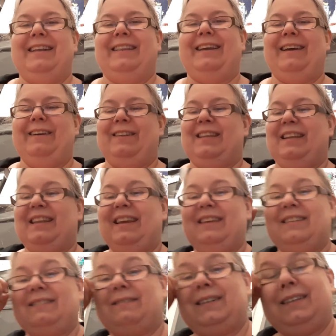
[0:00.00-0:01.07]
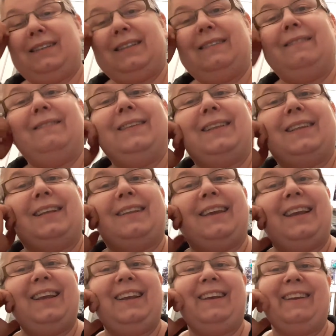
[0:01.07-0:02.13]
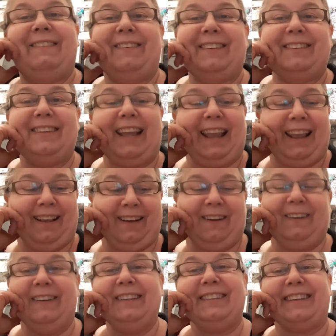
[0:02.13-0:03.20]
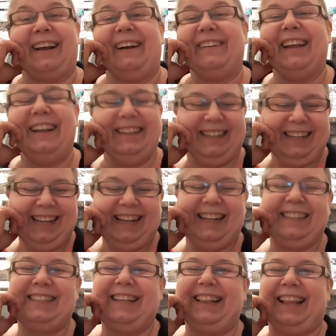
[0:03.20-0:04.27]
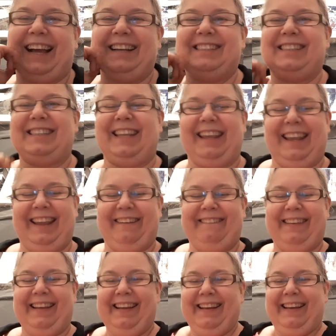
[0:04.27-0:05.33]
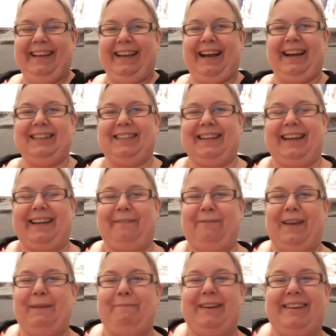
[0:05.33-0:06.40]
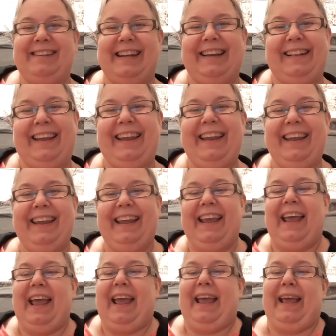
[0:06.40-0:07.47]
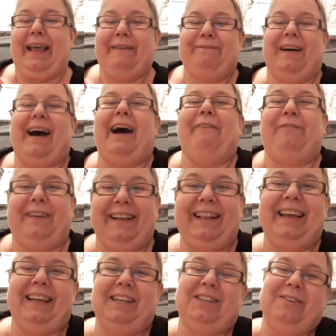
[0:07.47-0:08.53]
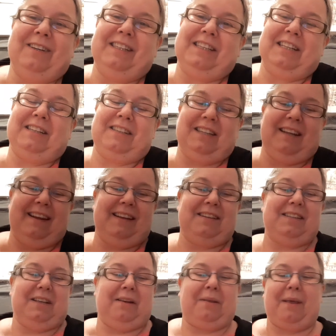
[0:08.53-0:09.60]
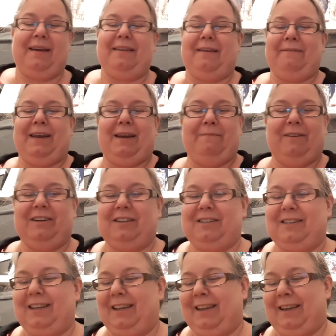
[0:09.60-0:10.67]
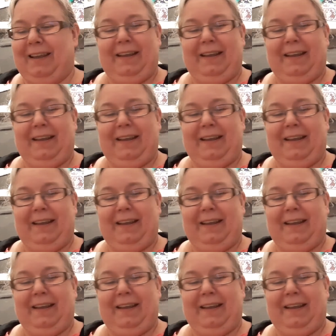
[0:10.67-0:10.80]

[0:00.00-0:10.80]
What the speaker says: Now today was it's sad. It's the last day of hashtag February Gelli, but I've really enjoyed the series, so thank you very much, Dee.